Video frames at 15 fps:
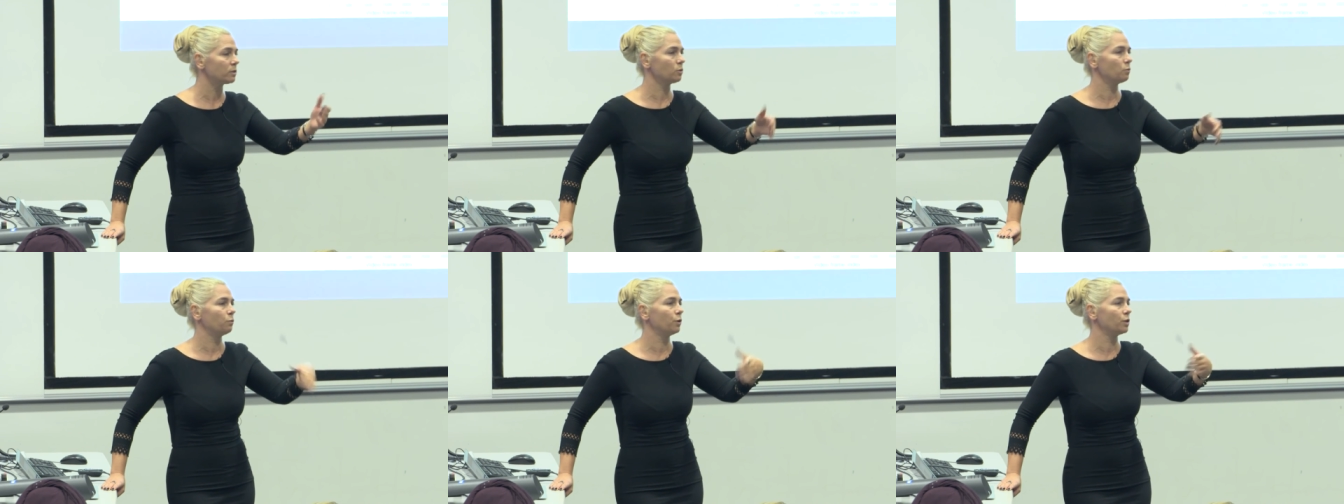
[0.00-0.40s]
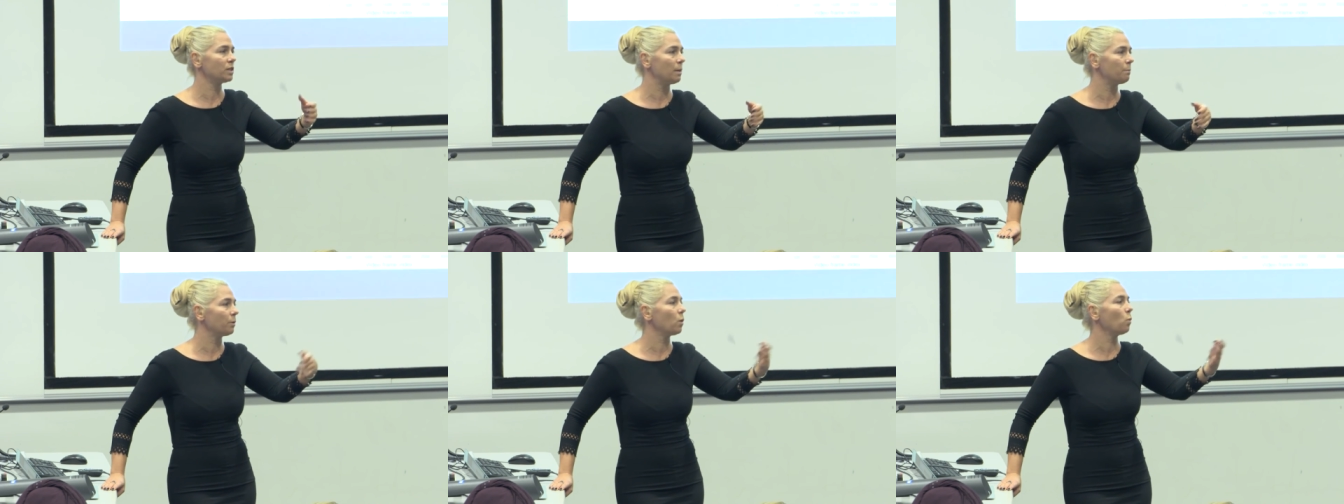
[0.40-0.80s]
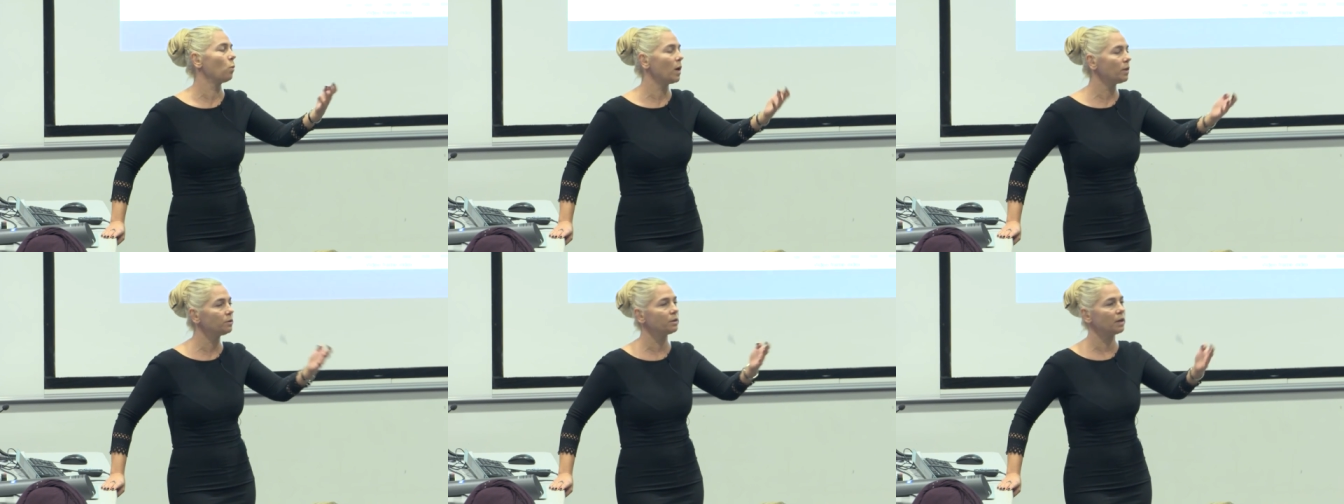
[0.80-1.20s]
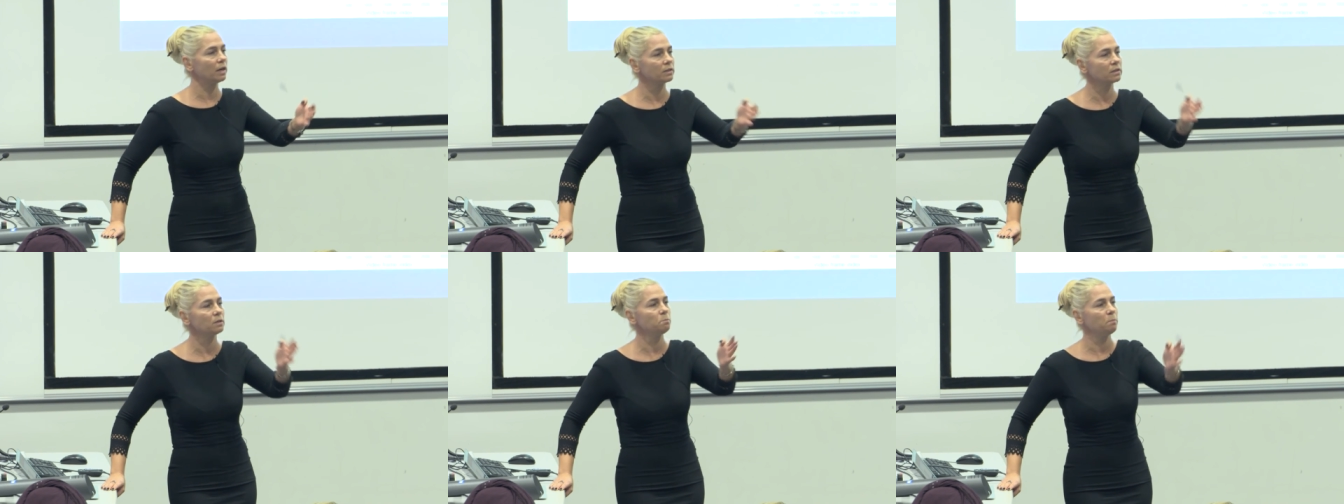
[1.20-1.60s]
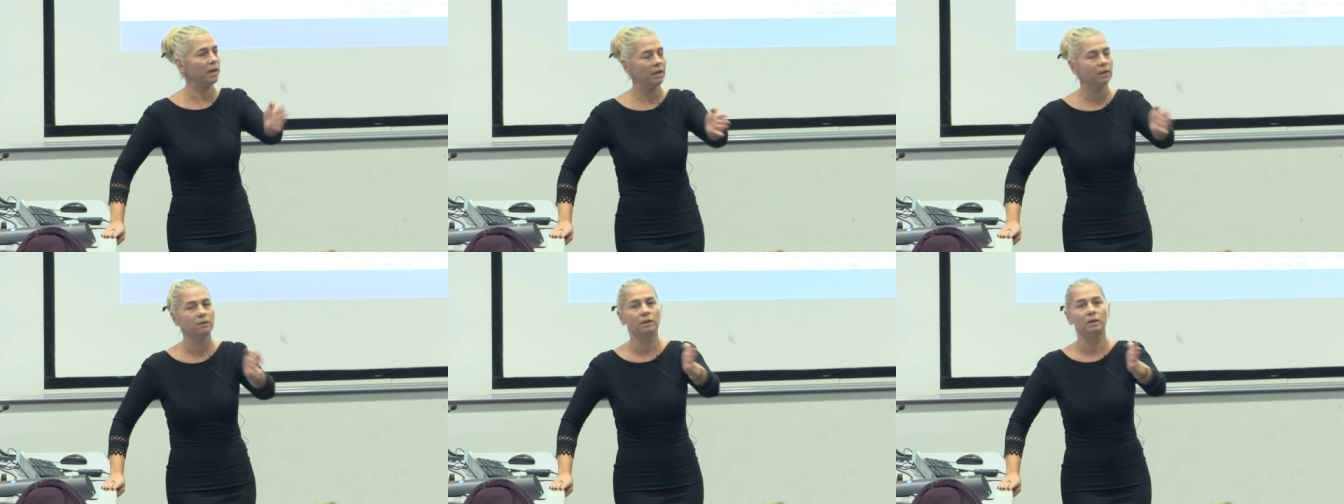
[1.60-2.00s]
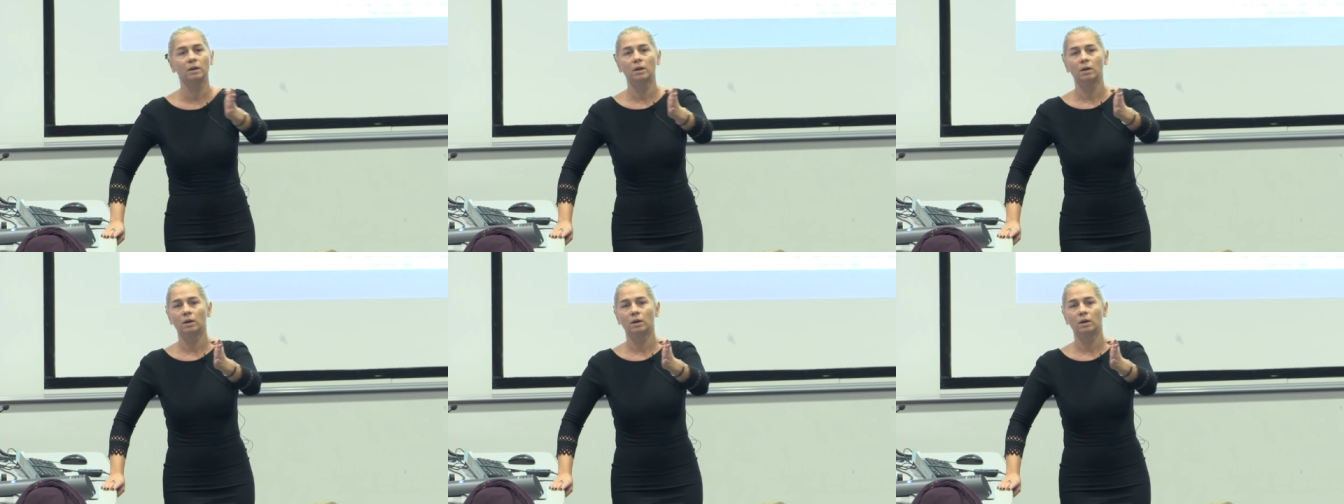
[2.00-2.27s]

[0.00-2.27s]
So, for example, whether the answer made the